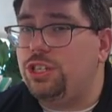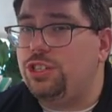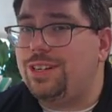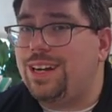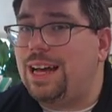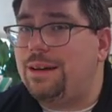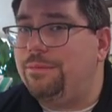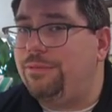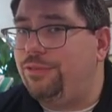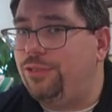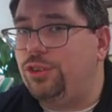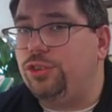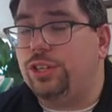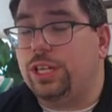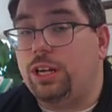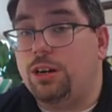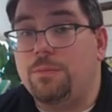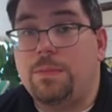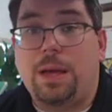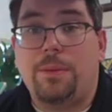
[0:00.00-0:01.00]
job
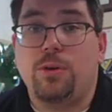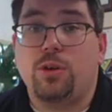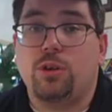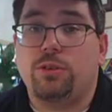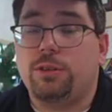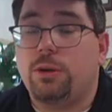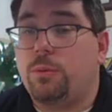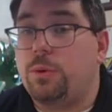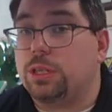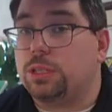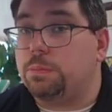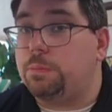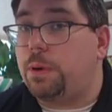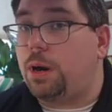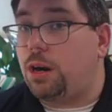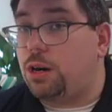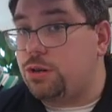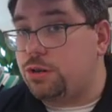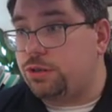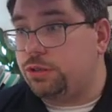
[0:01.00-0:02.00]
fully, or maybe it only works
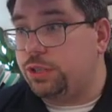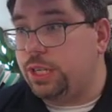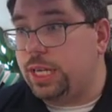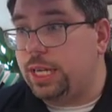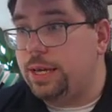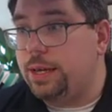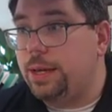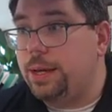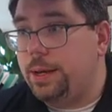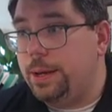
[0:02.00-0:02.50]
partially.